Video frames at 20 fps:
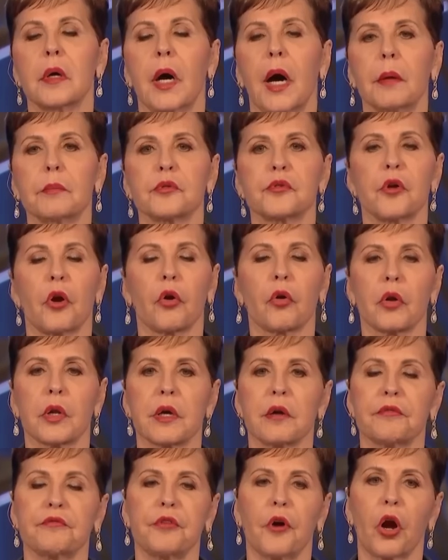I'm
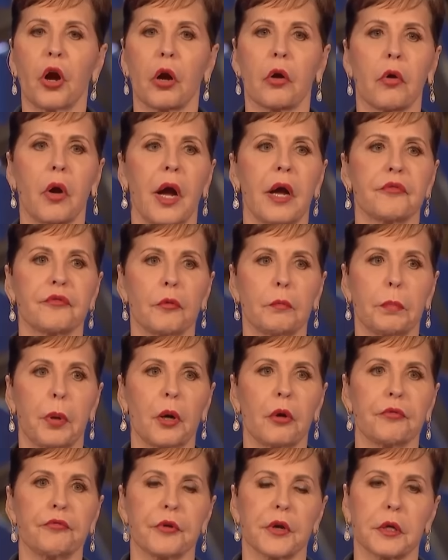certainly a far cry from
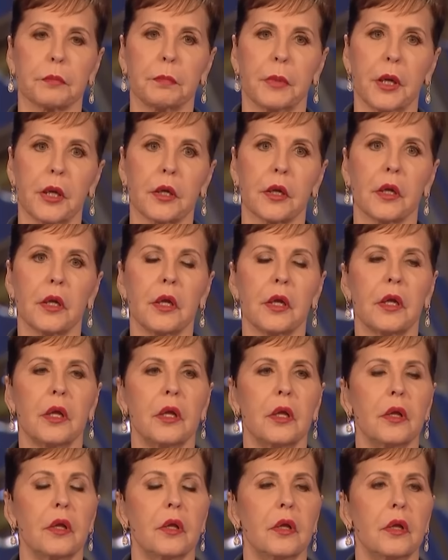perfect, but
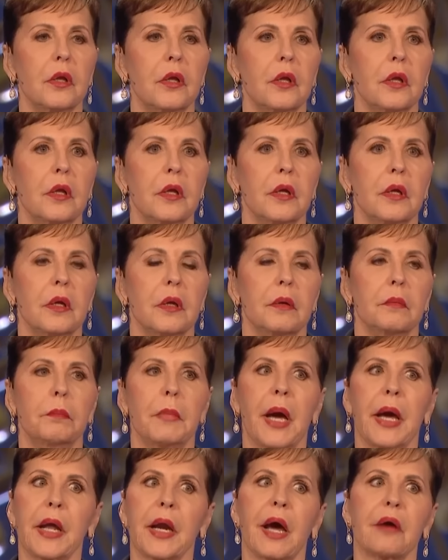
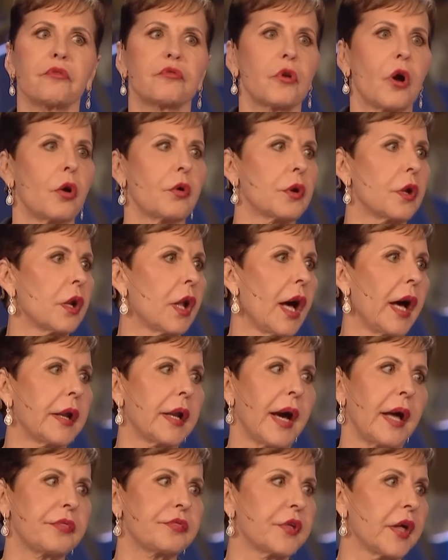man, I've grown a lot
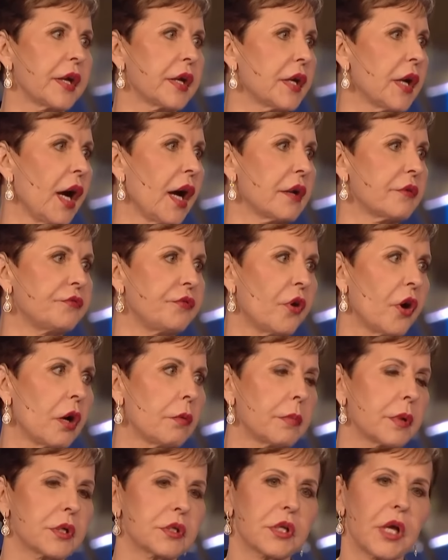and I thank God
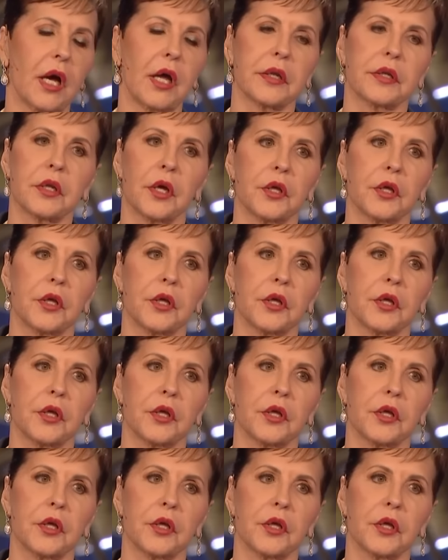for it because I